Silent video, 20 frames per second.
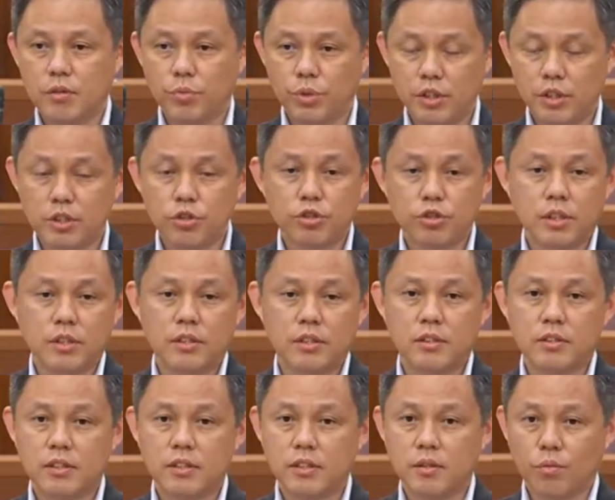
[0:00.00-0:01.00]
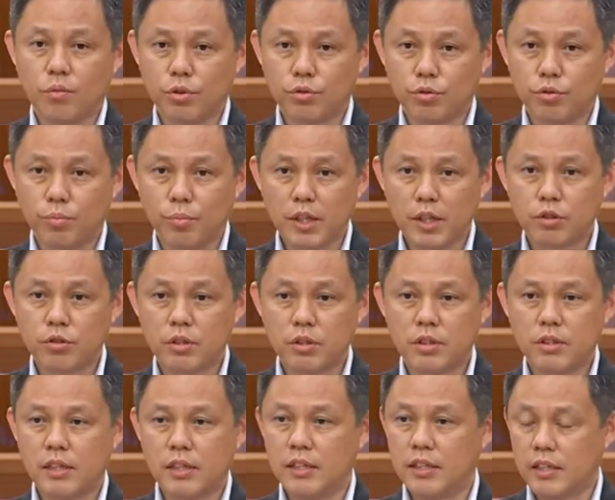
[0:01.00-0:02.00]
within JTC was to make
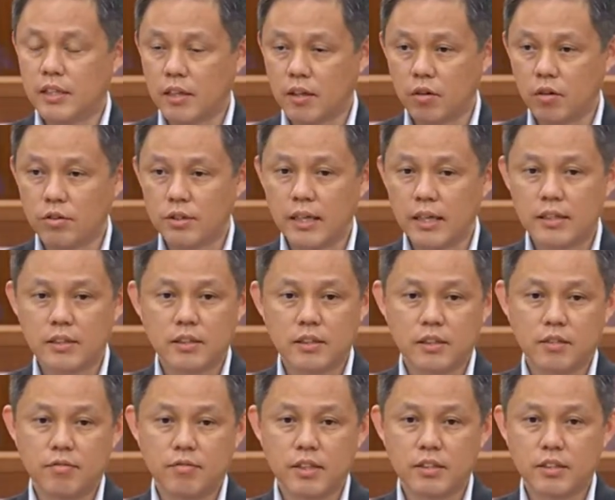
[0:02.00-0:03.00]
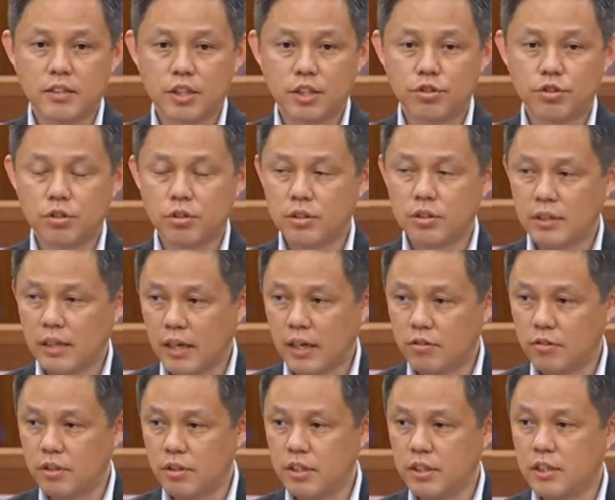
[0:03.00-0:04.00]
sure that they can conduct the investigation
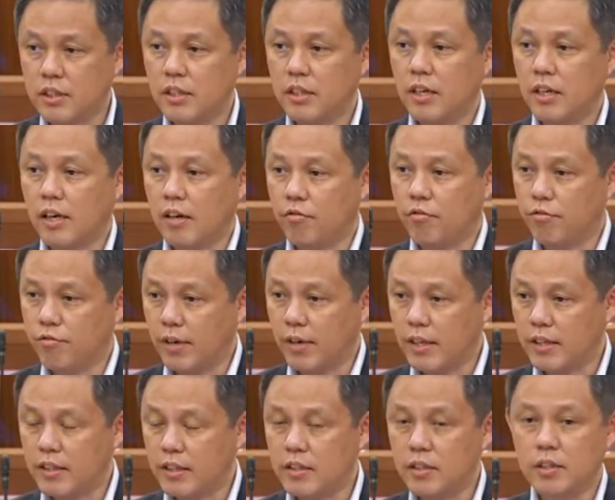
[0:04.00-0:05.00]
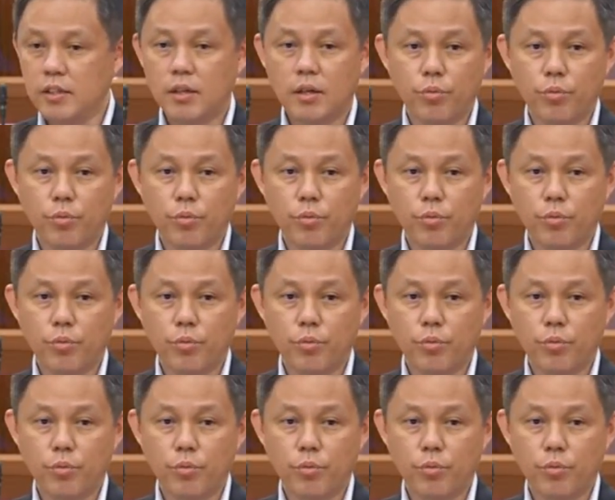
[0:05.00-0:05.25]
thoroughly and fairly